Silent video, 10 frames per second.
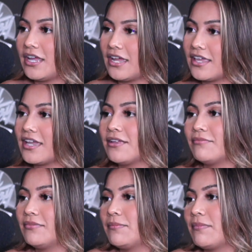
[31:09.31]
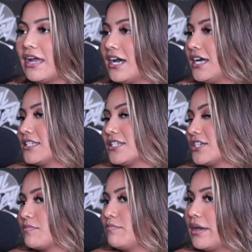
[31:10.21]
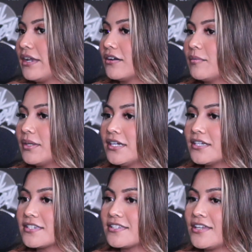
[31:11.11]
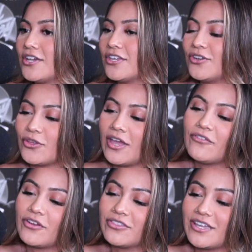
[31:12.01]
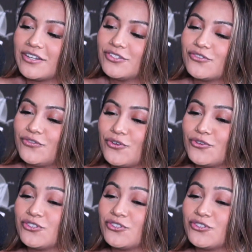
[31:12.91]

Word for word: I like, in my eyes, it's just better because, you know, you have authentic food.